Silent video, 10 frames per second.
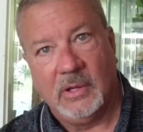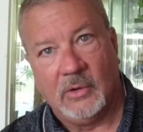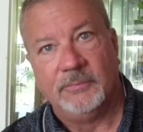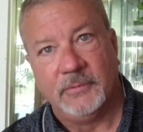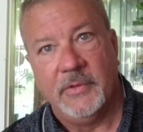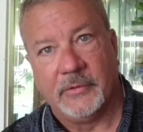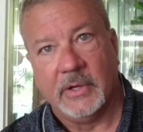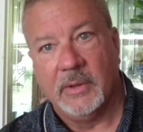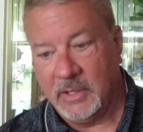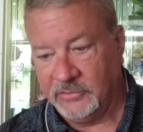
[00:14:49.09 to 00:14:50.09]
Hopefully they're
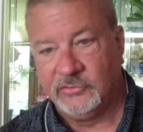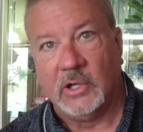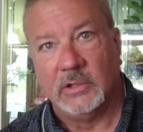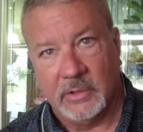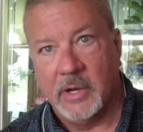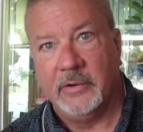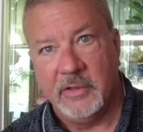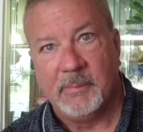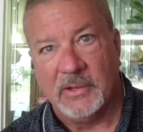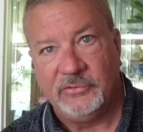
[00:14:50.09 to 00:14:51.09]
going to install it
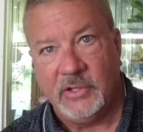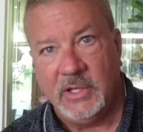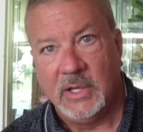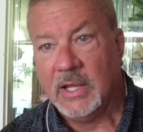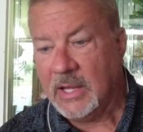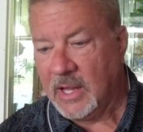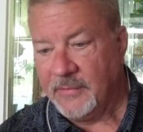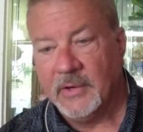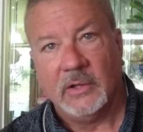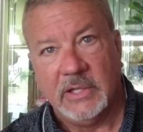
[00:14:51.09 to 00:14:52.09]
underneath my seat,
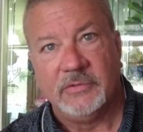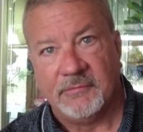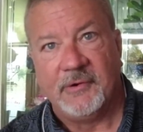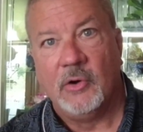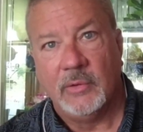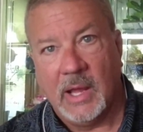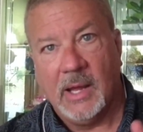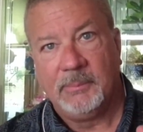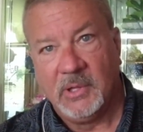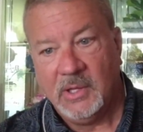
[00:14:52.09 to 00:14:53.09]
and then I'll get the phone
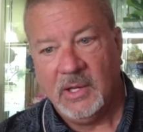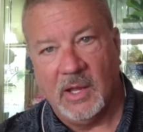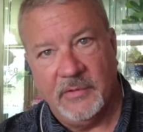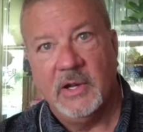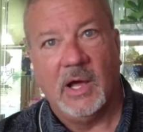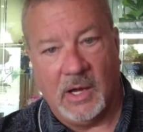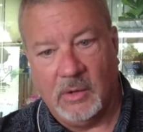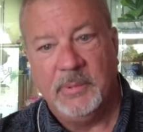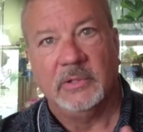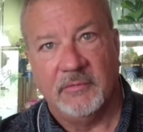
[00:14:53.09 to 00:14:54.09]
app, and then
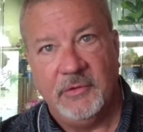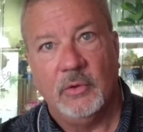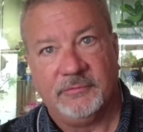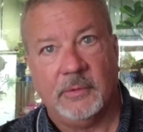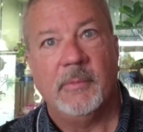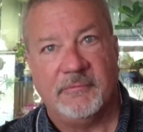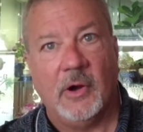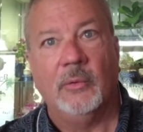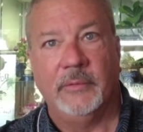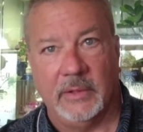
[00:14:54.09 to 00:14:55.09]
I'll be able to do it from the
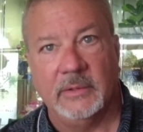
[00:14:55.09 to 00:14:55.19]
phone.